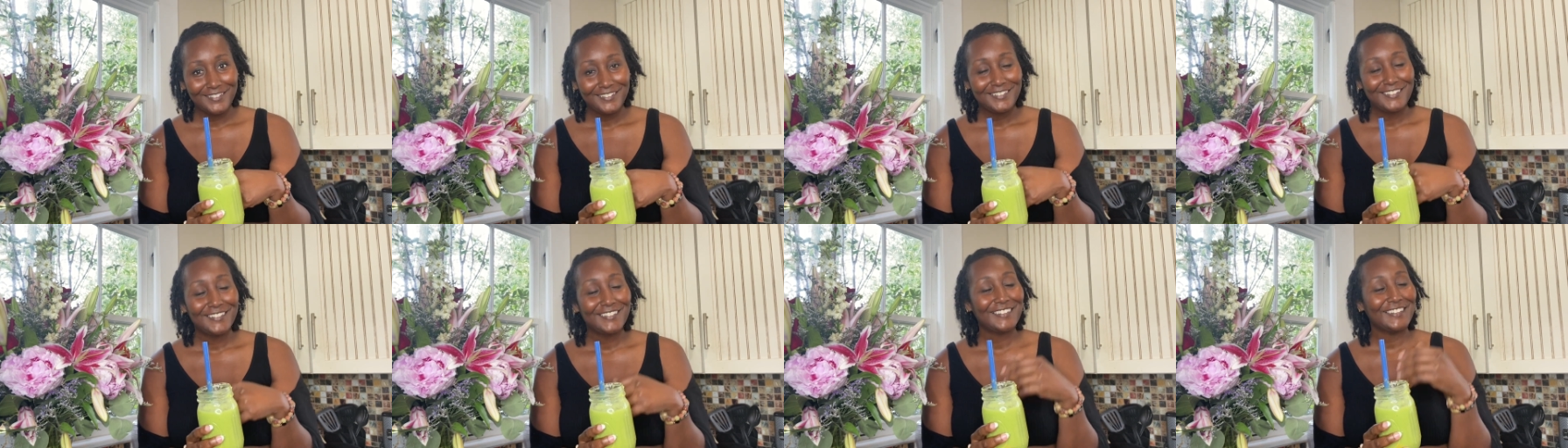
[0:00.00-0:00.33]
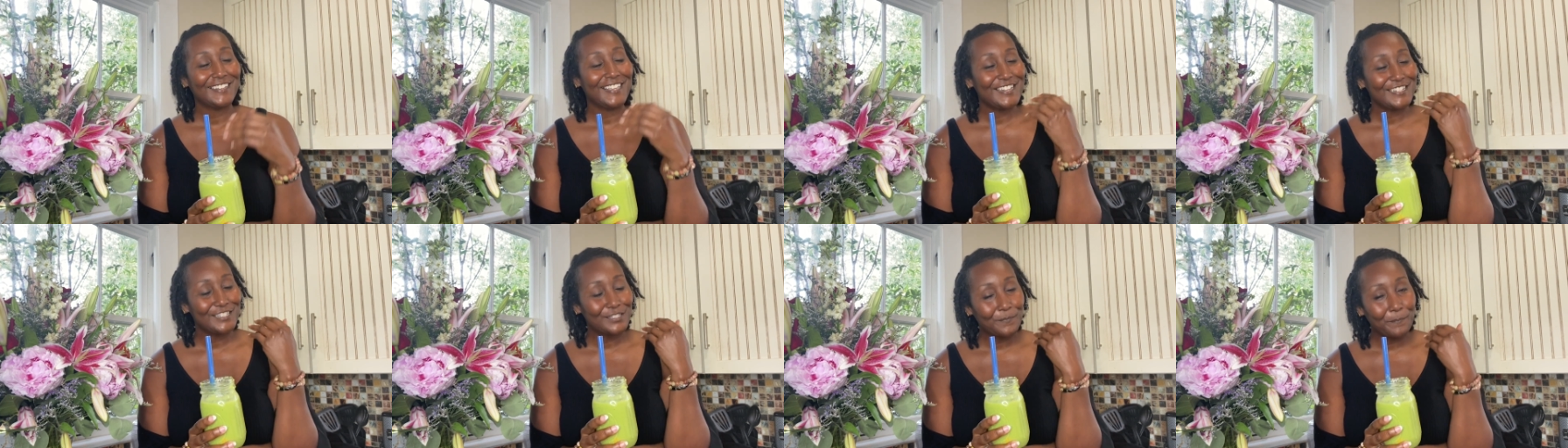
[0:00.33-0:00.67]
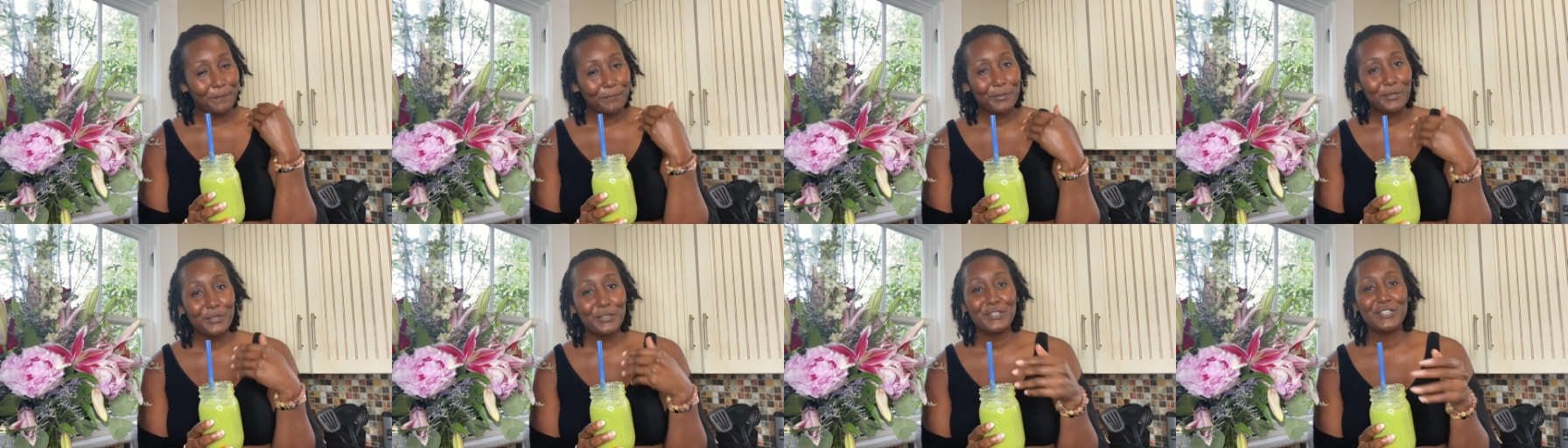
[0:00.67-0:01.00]
Let's
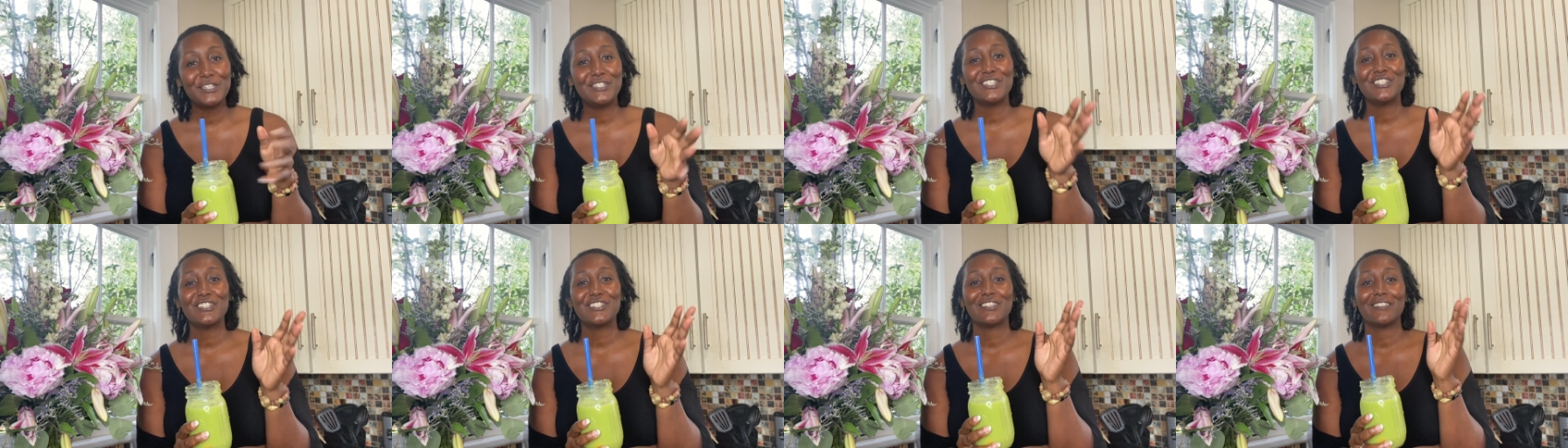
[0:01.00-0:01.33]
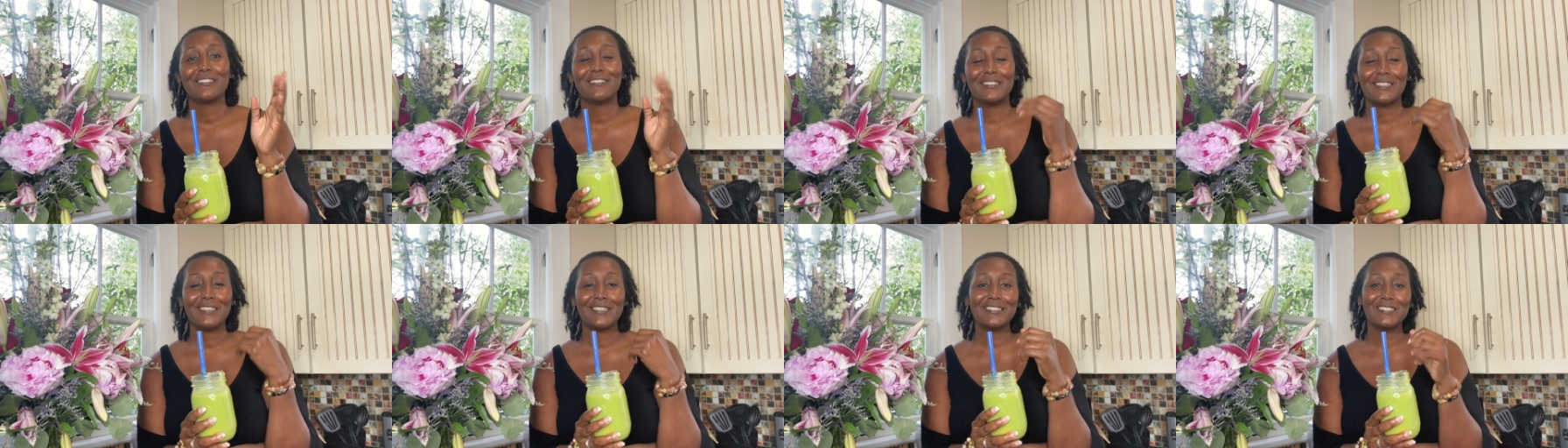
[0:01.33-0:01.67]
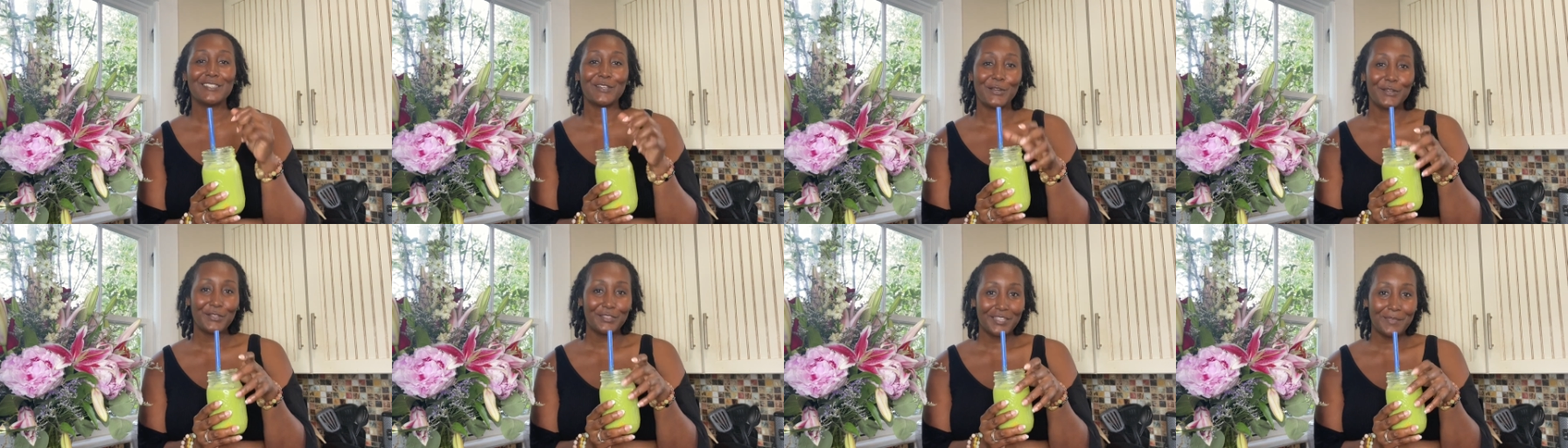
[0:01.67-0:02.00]
push this
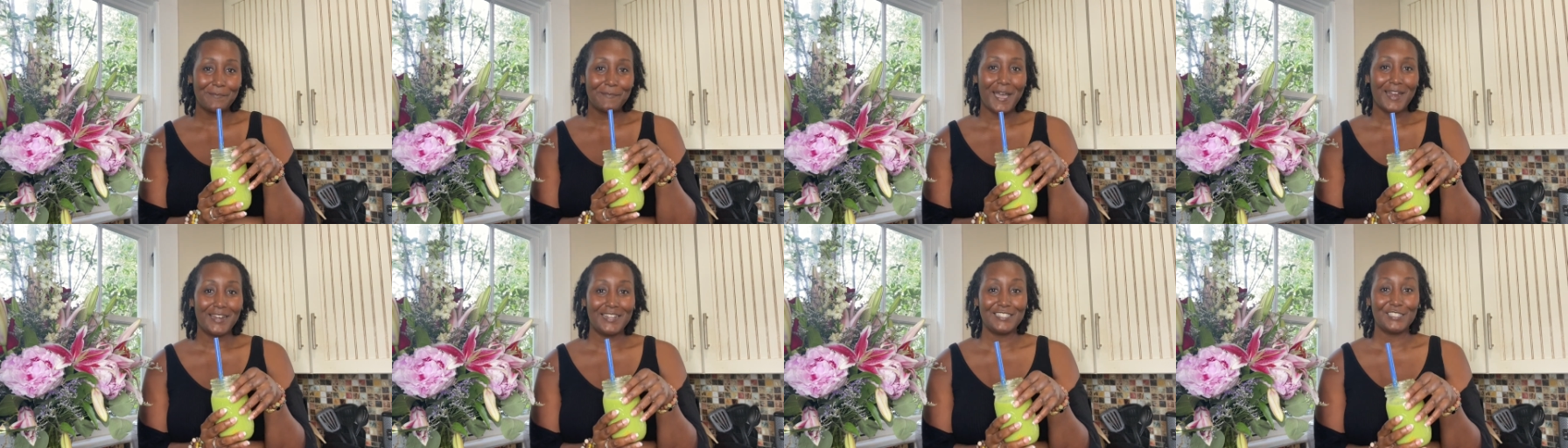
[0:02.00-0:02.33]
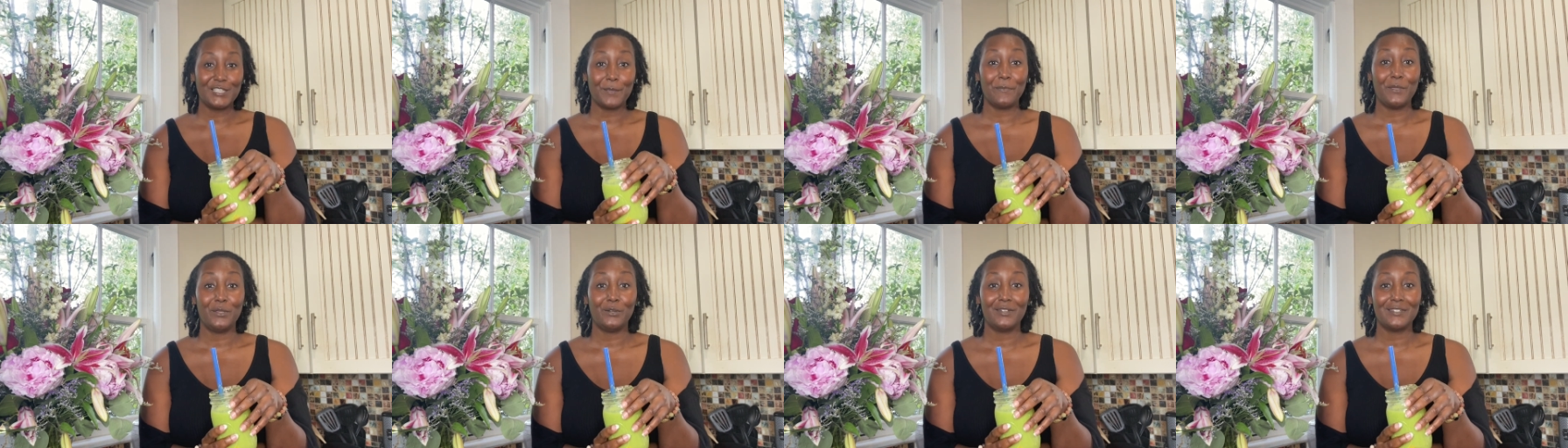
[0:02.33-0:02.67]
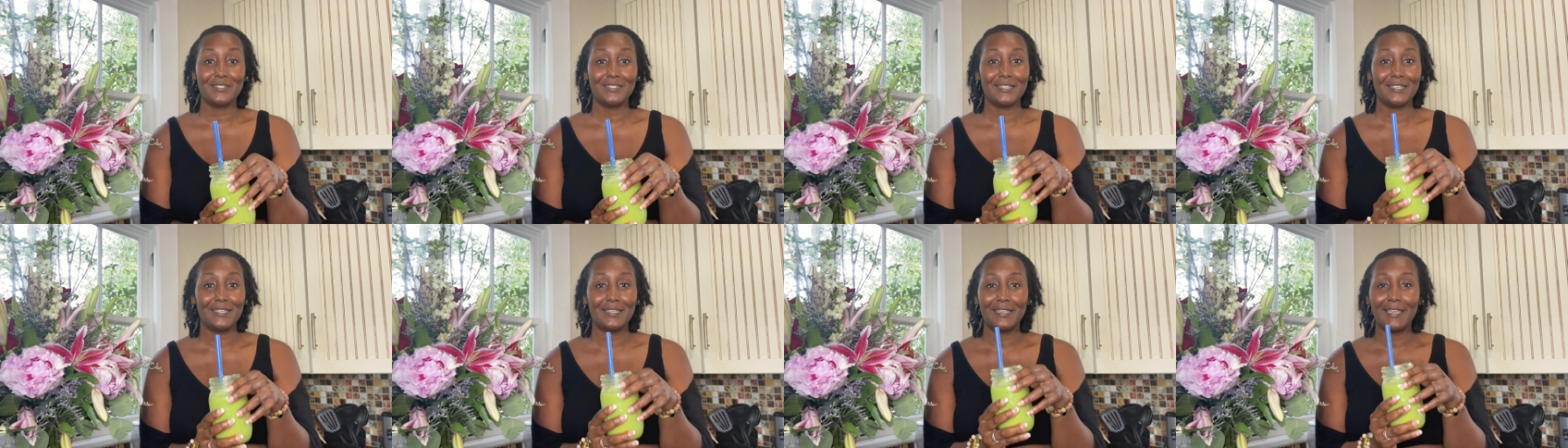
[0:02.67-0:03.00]
Earthly Bodies
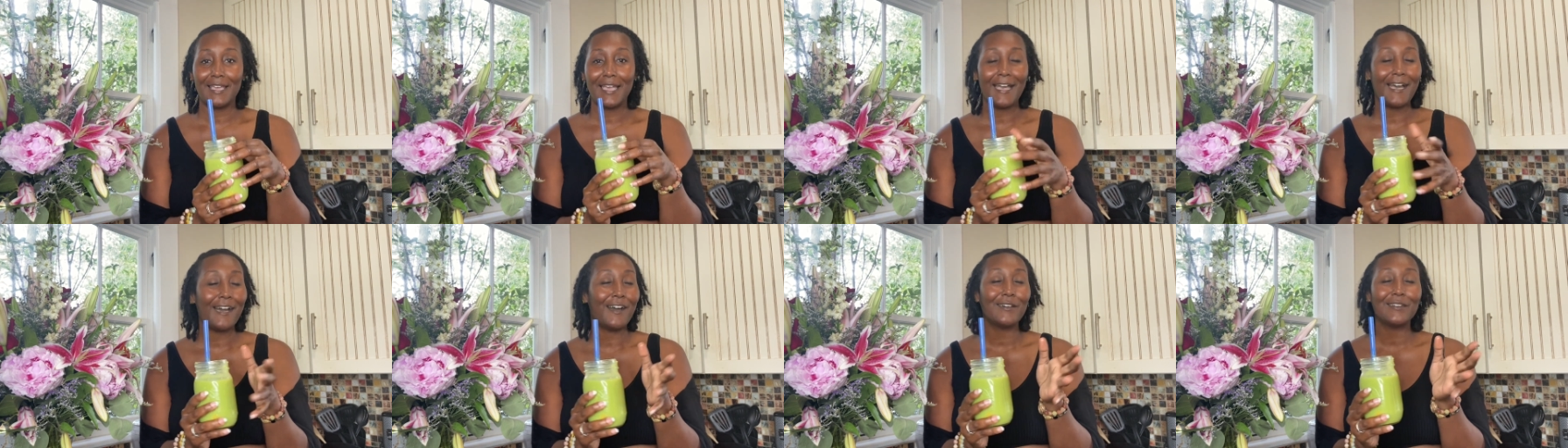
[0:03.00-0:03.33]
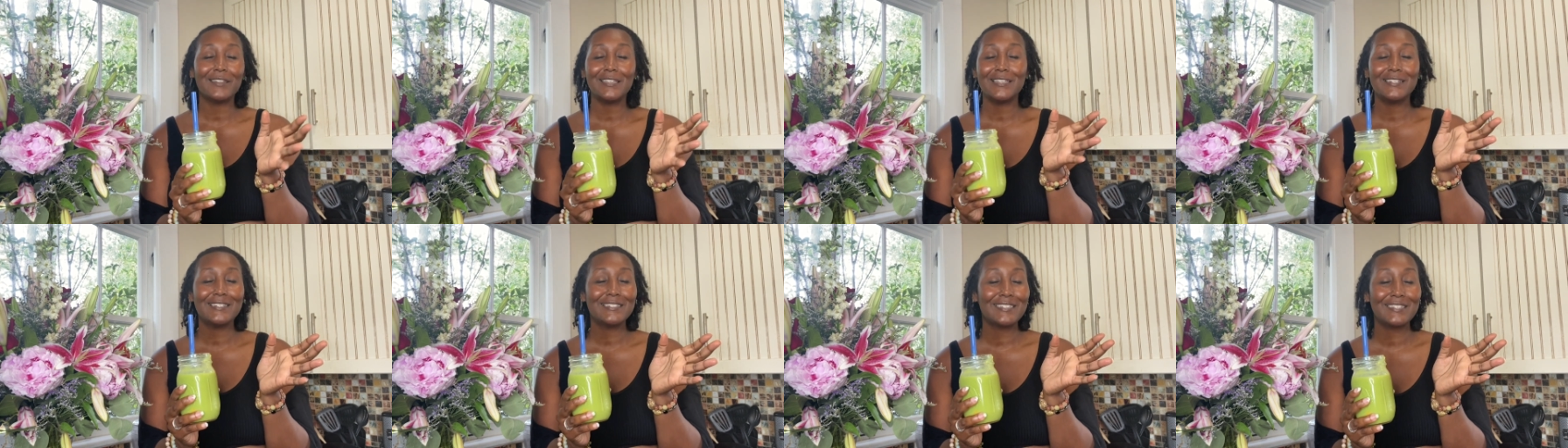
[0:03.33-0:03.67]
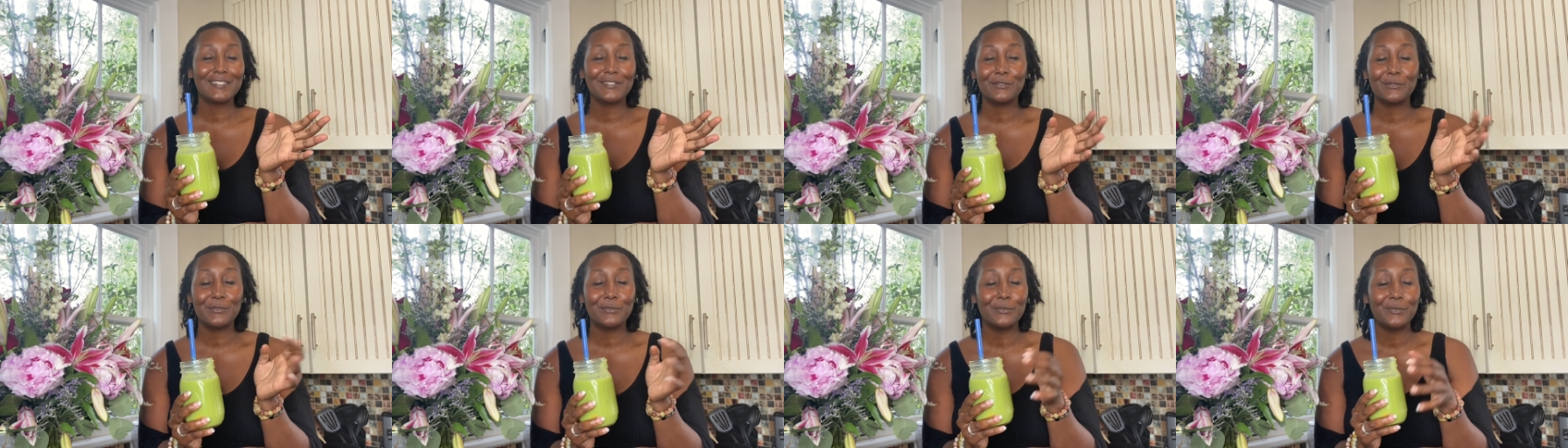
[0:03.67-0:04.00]
community out
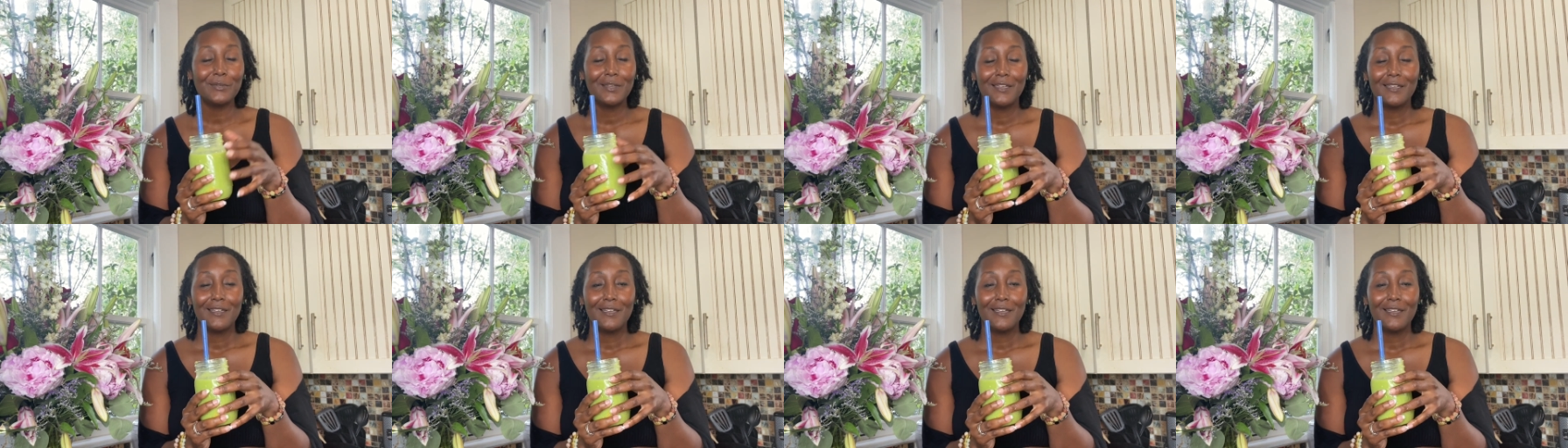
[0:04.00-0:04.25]
into